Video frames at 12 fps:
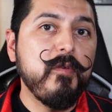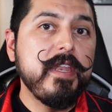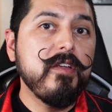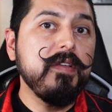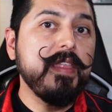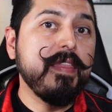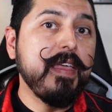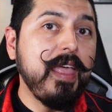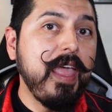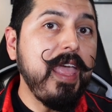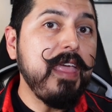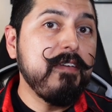we know that the
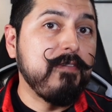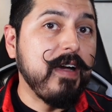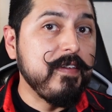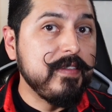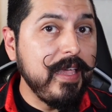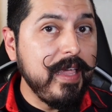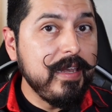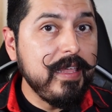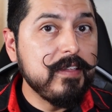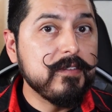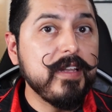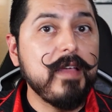A510
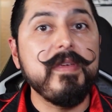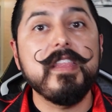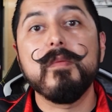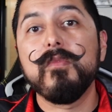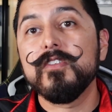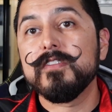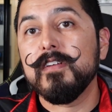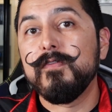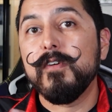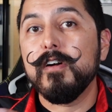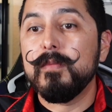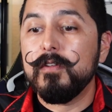is gonna be the most
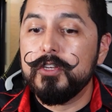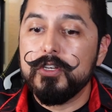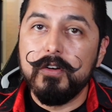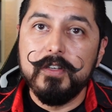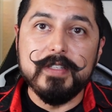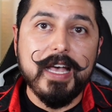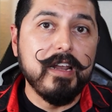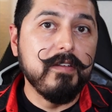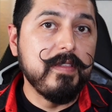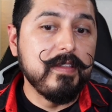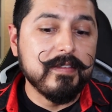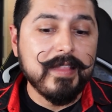affordable choice out
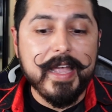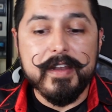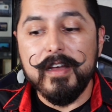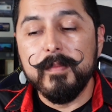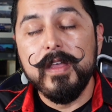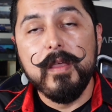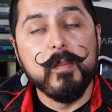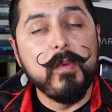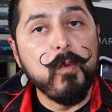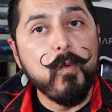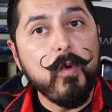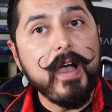of this lineup,
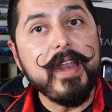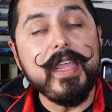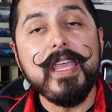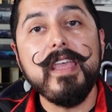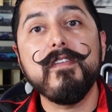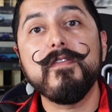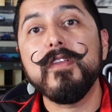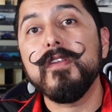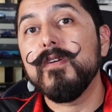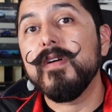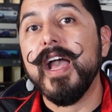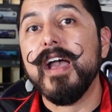but what if you
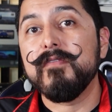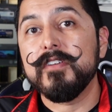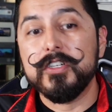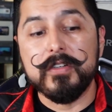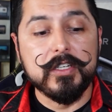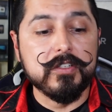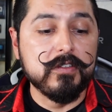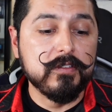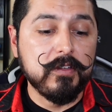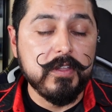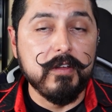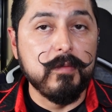don't have
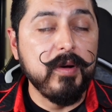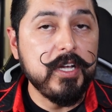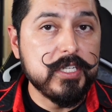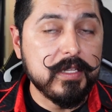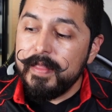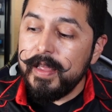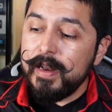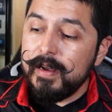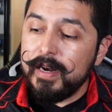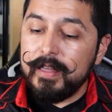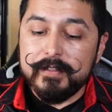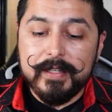restrictions on your budget? Then I'm
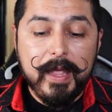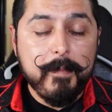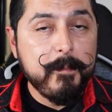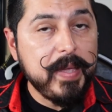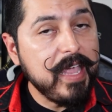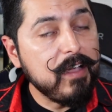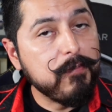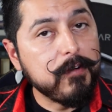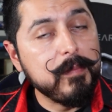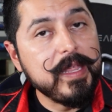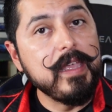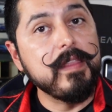gonna say pick
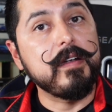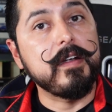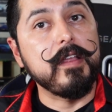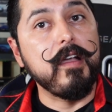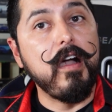from either the